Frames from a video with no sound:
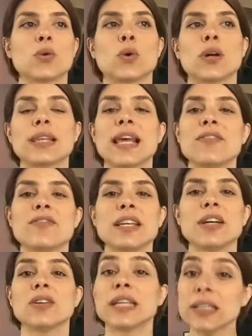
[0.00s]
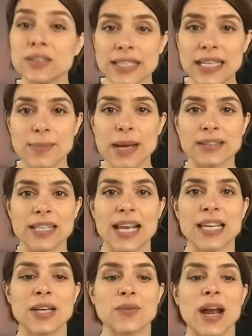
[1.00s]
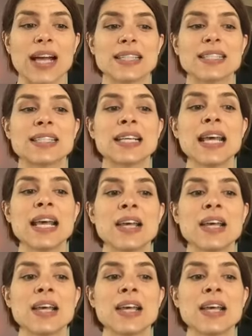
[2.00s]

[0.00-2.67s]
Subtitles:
or they feel guilty about taking rest.